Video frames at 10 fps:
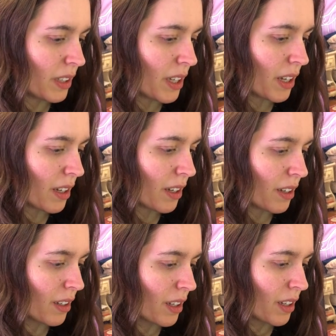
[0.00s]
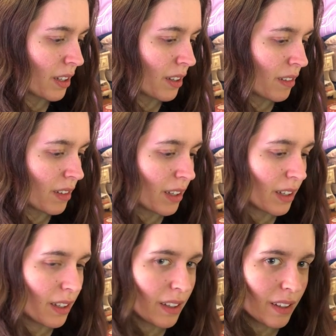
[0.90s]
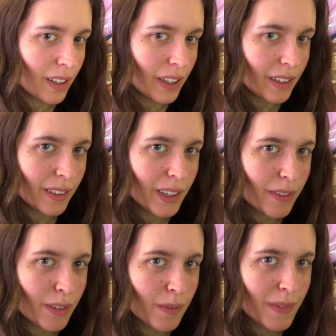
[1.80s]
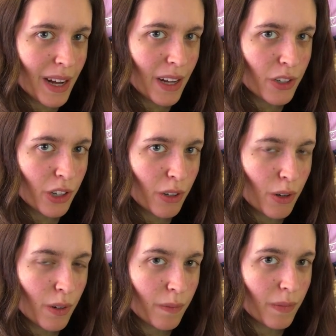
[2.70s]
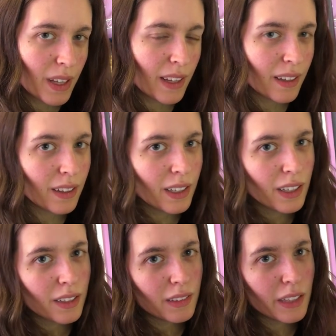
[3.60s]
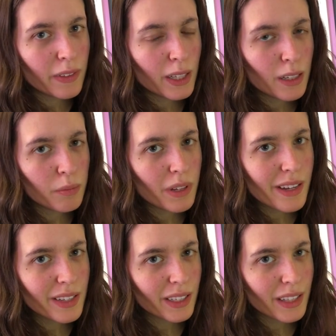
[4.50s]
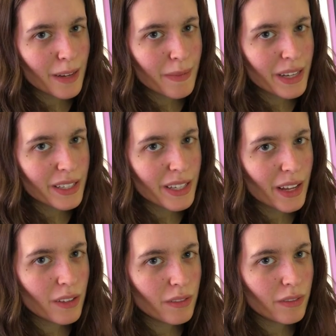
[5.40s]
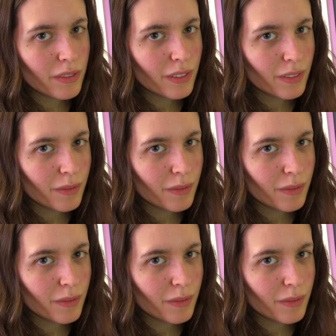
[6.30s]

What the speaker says: Yeah, I could never imagine living in a place like that myself.